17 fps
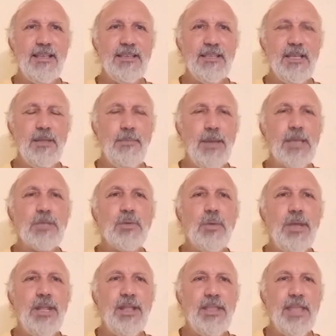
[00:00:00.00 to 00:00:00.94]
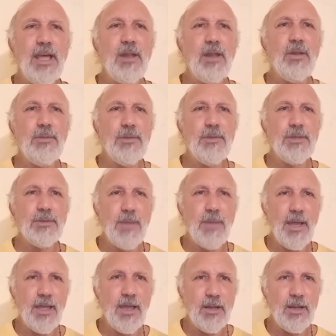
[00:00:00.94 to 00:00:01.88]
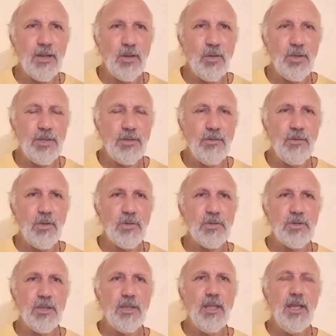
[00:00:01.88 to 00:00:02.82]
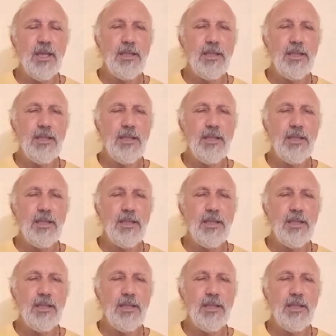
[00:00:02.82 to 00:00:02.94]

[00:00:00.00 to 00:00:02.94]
See, the best way to tell him is by unalloyed devotion.